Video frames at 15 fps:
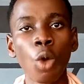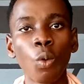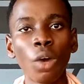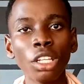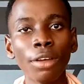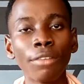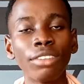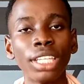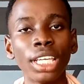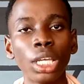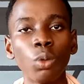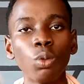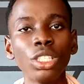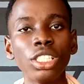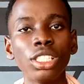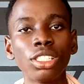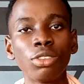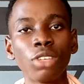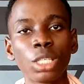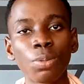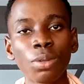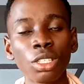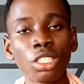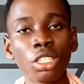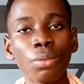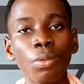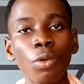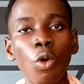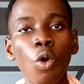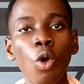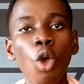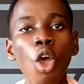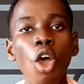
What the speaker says: One of them, which is responsible